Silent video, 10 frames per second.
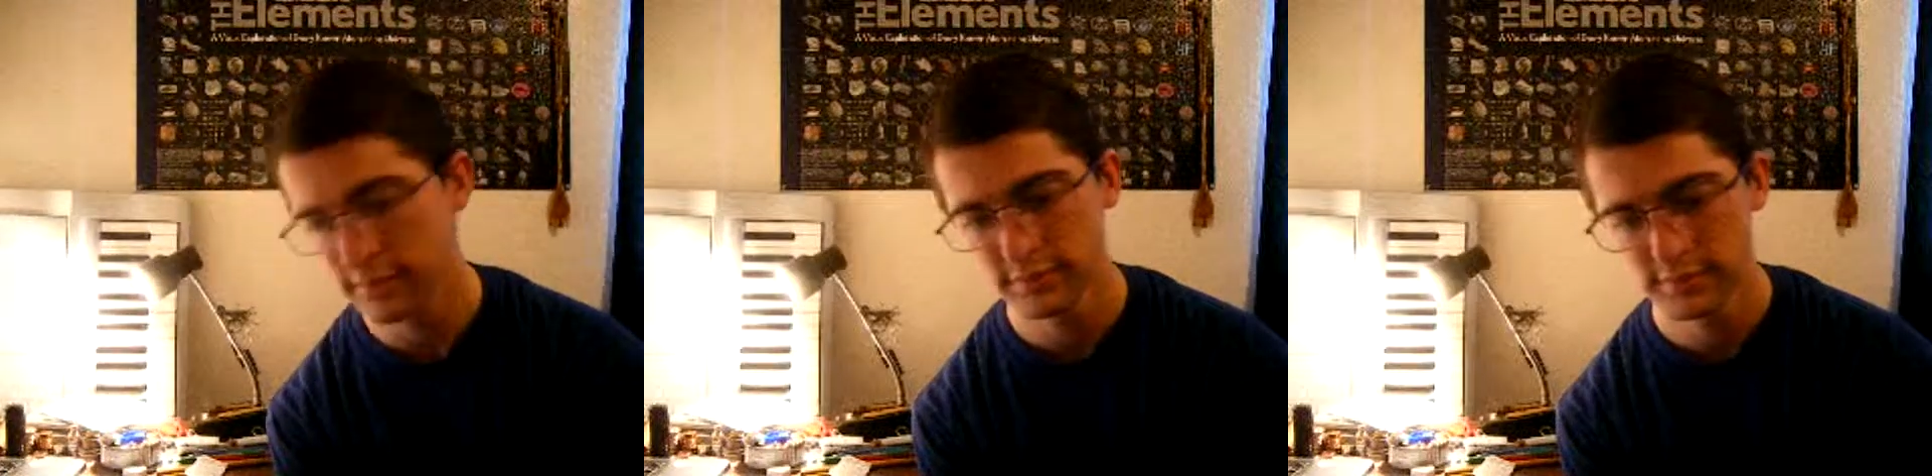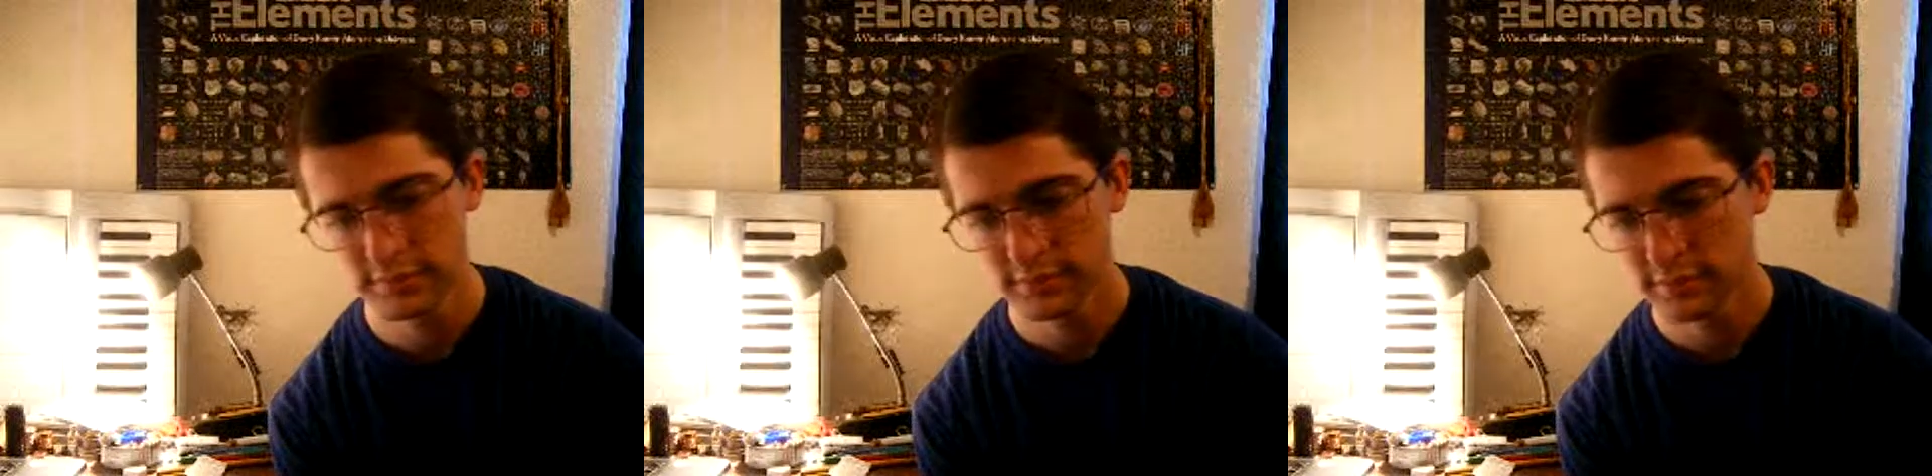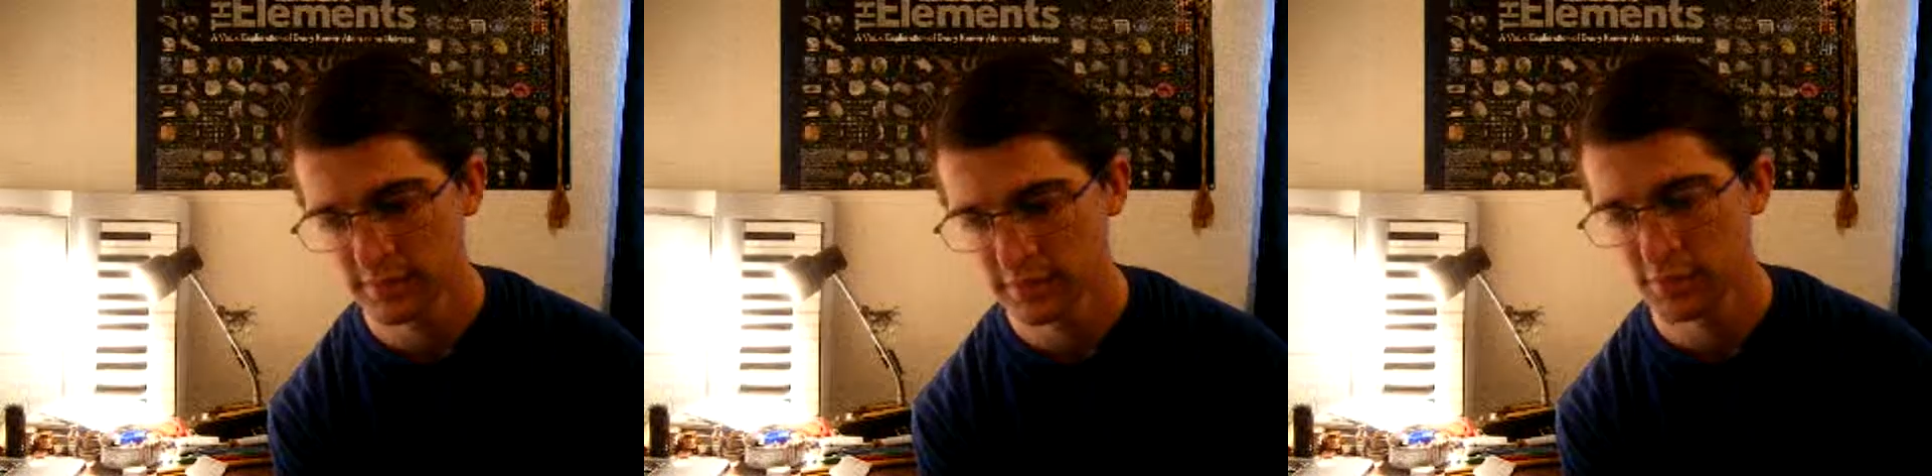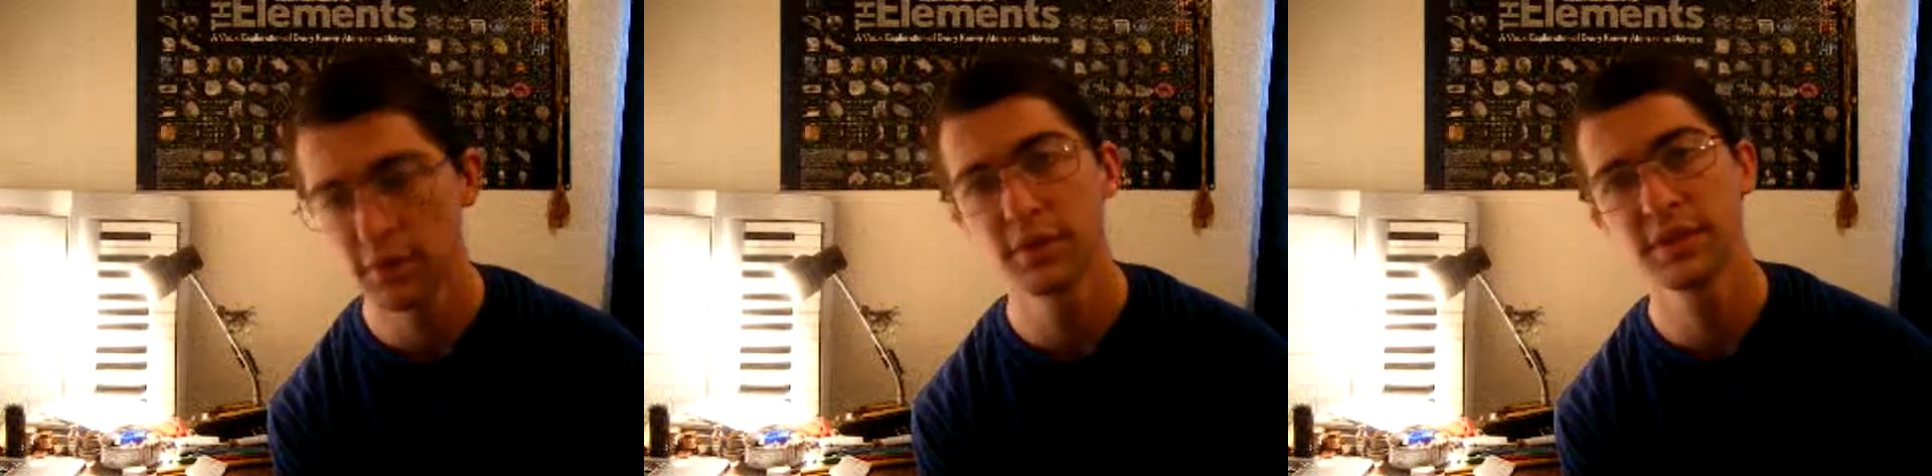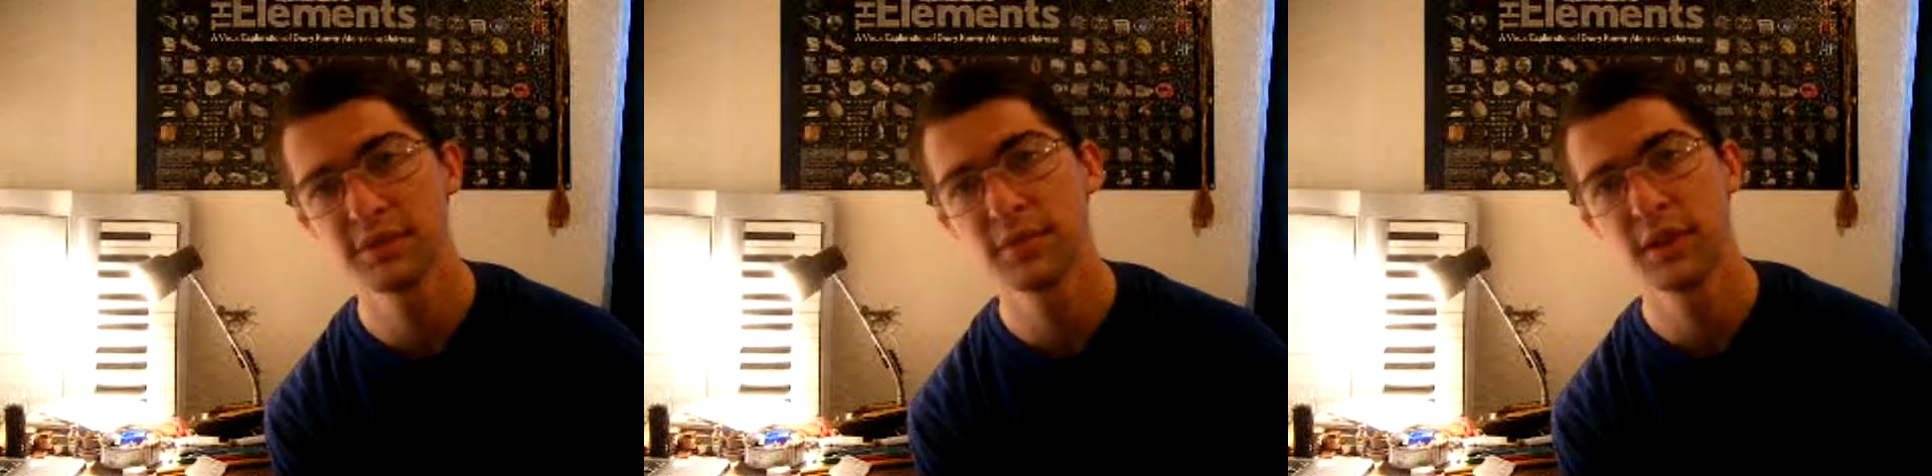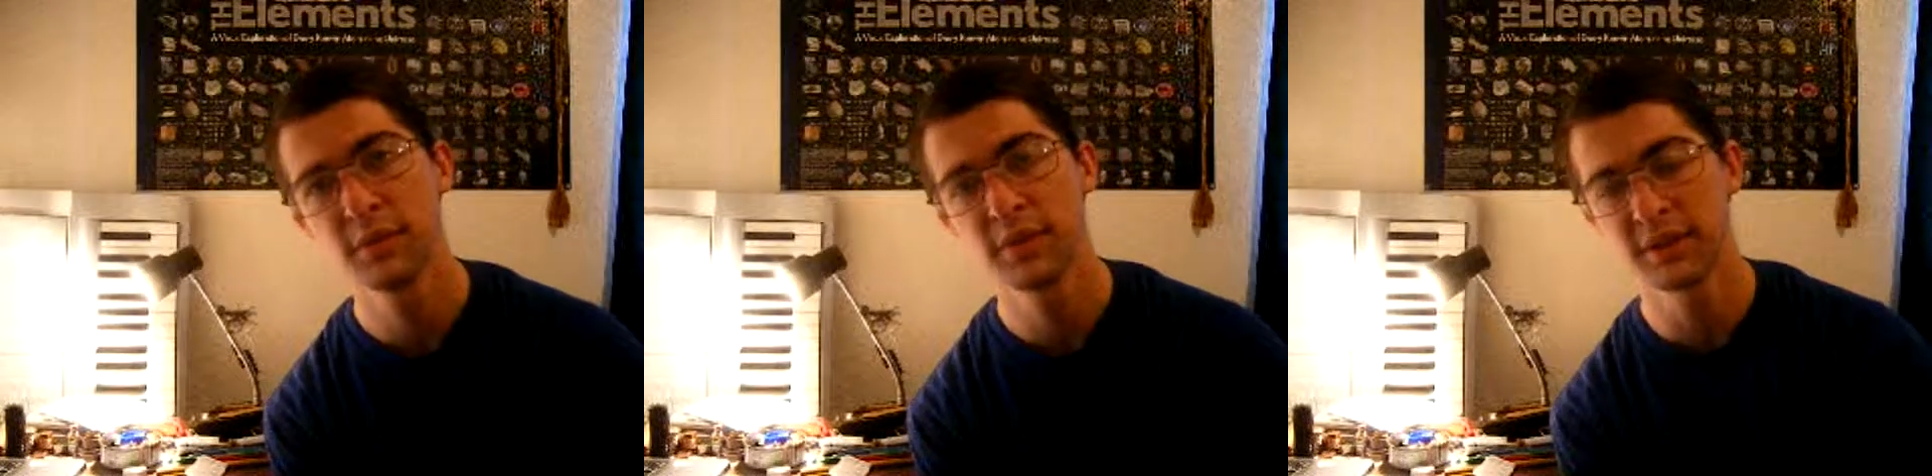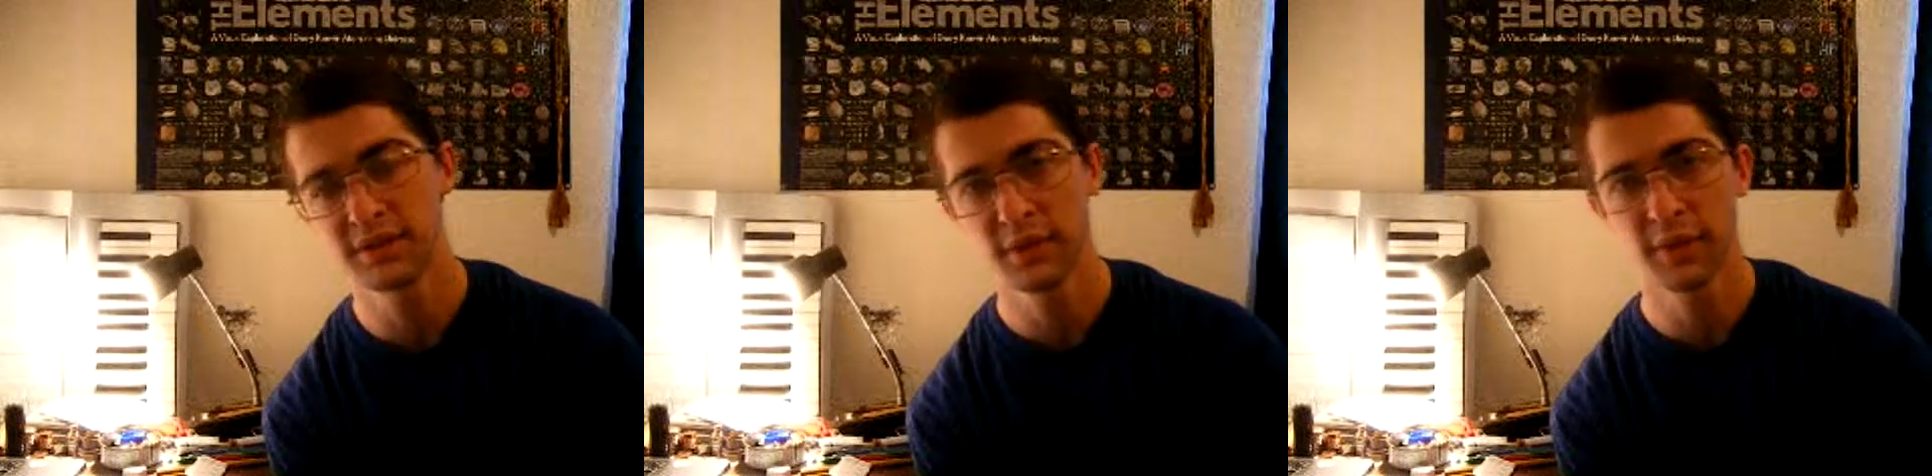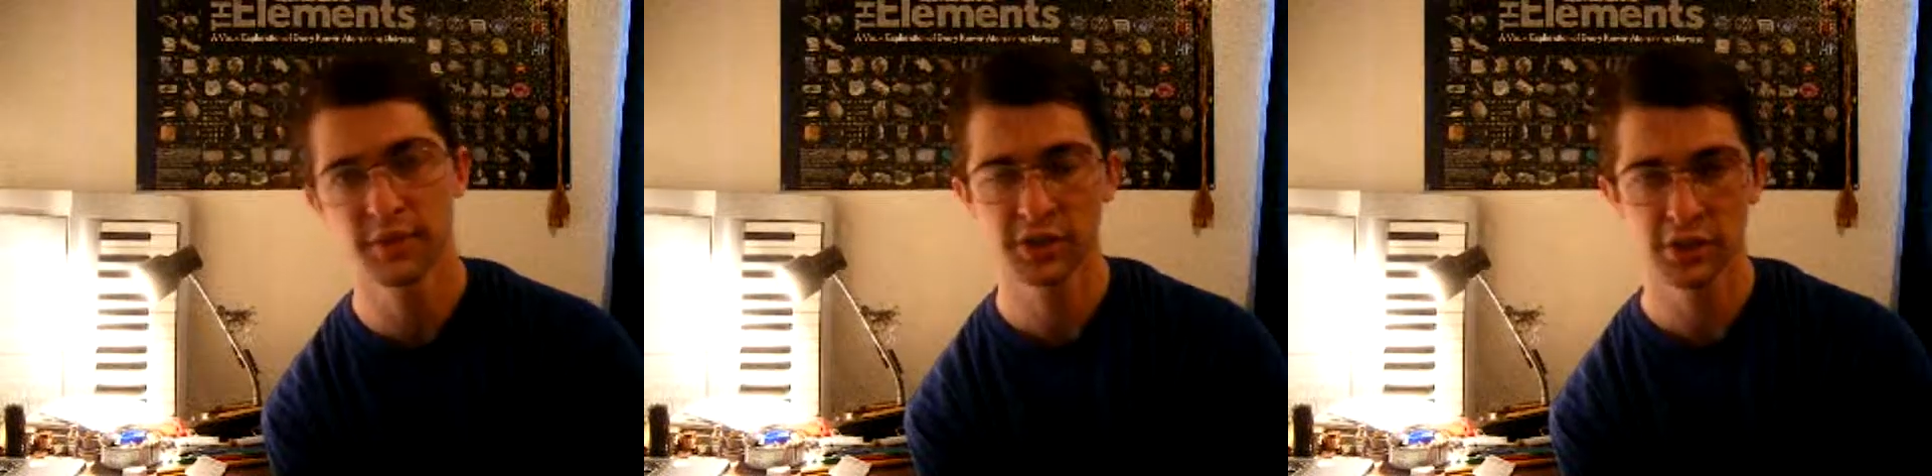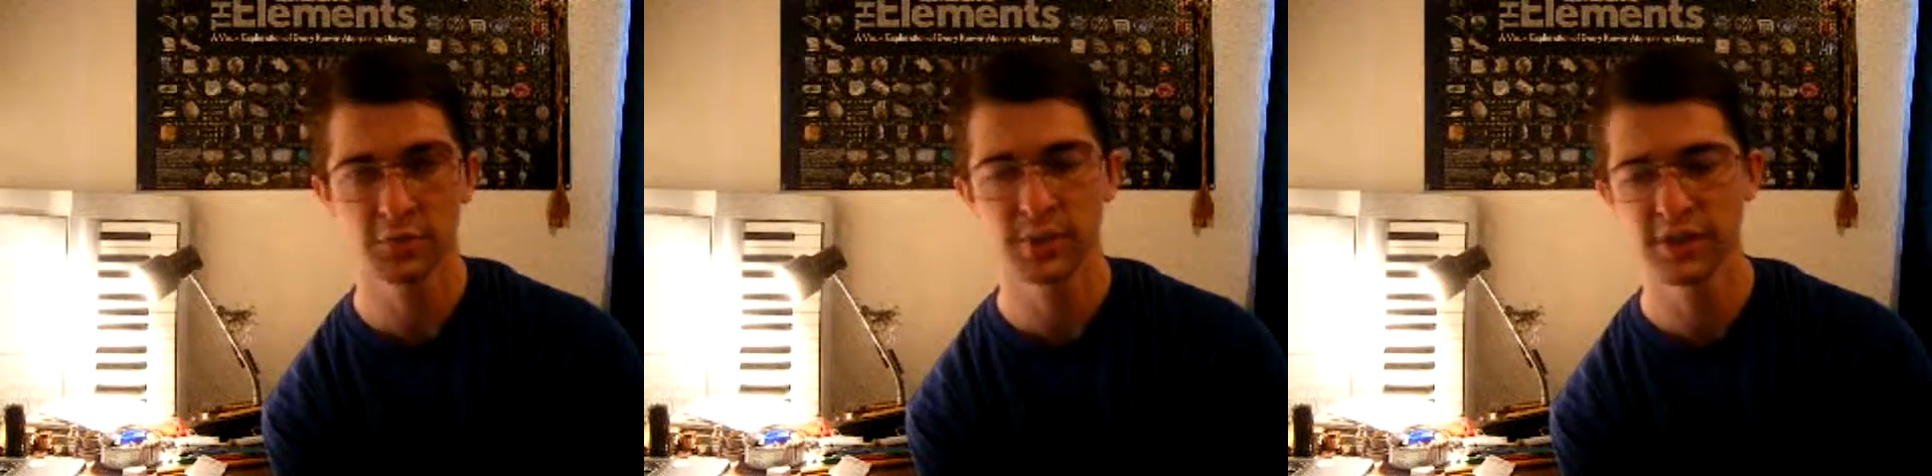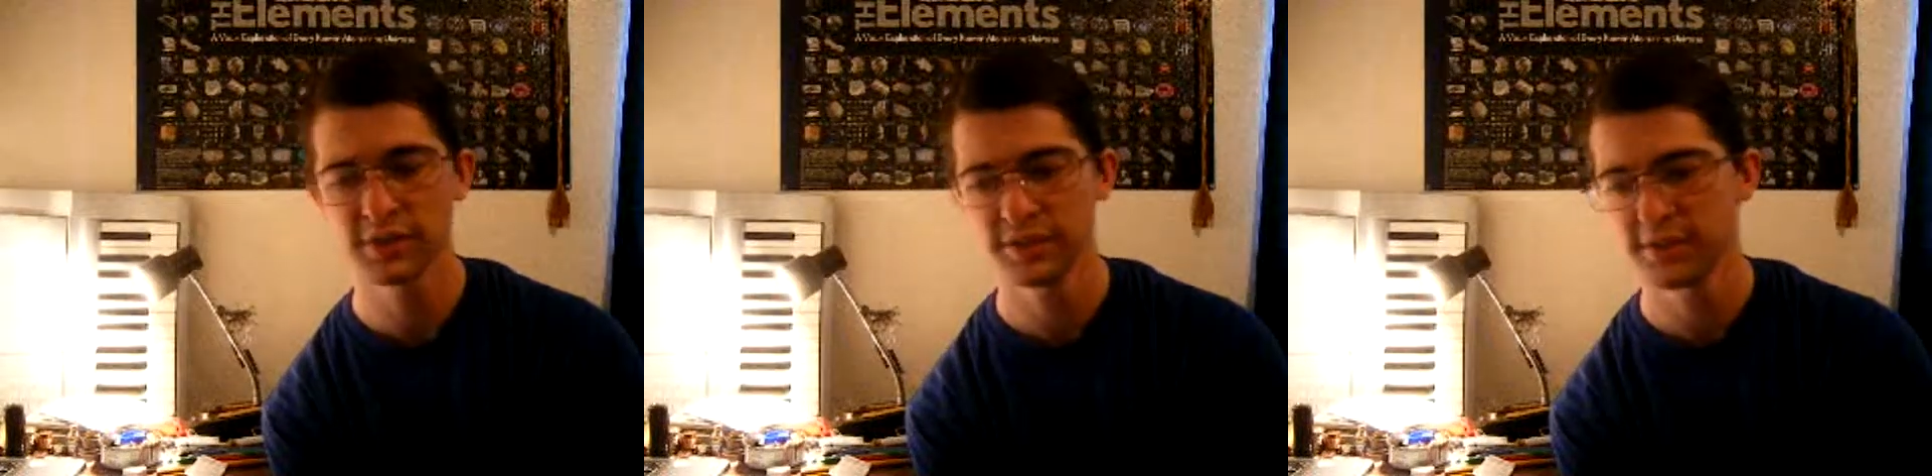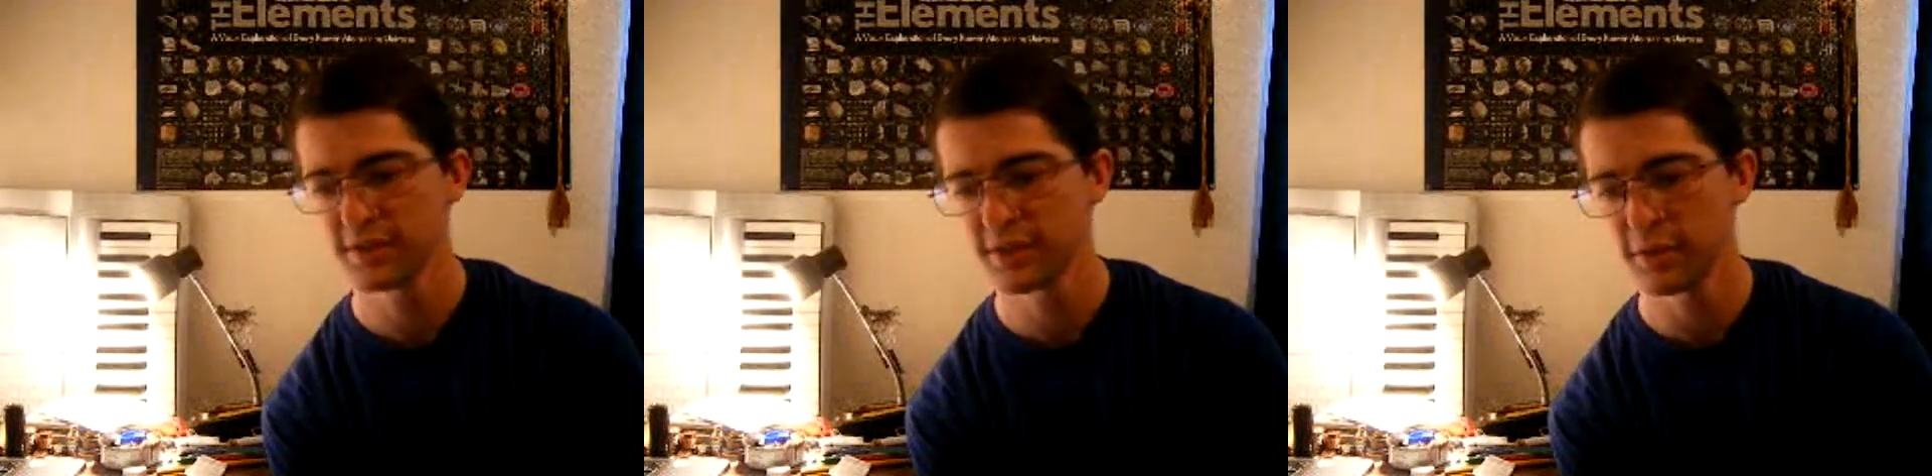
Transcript: yeah. It's one of the reasons why I'm doing this, so I have a digital presence.